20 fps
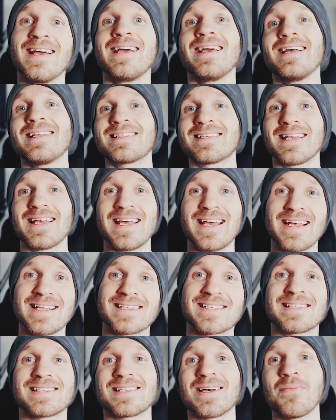
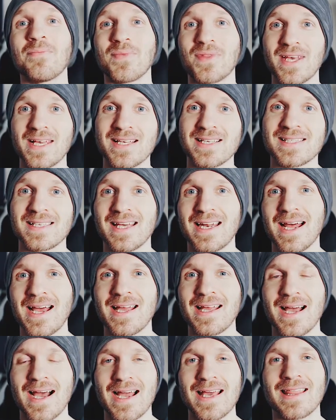it's some things that
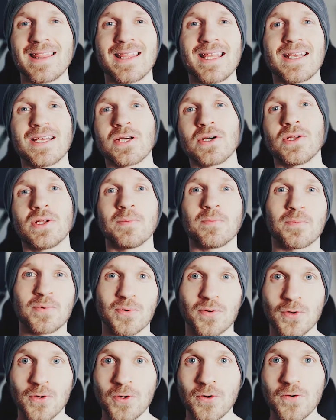I think could
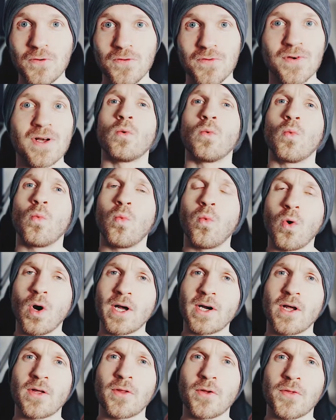improve.
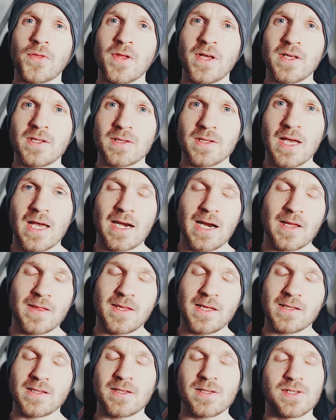One other thing, and I
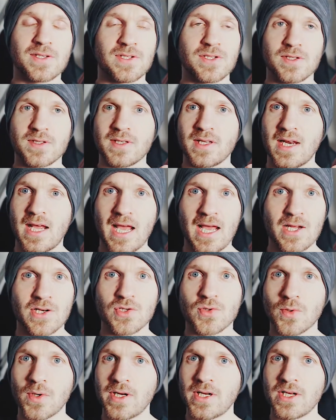think this is just an
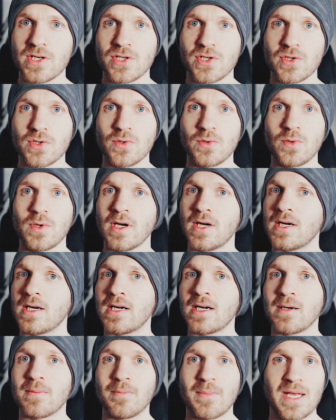Android issue,
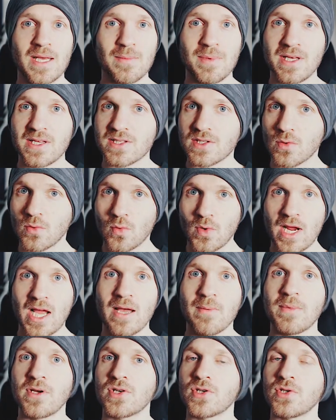maybe it's a
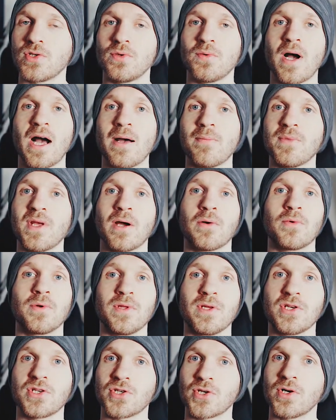RAM issue, I'm not
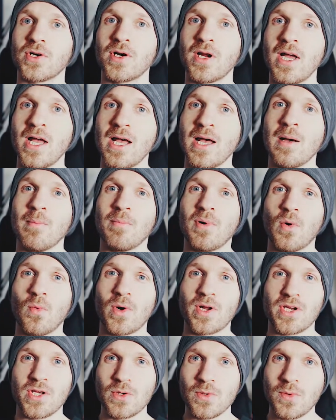really sure, but
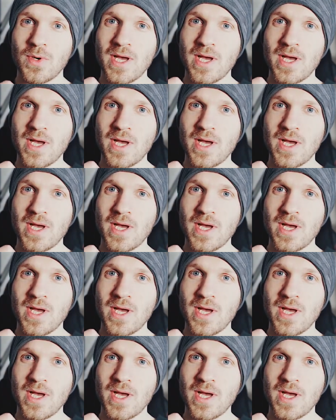when you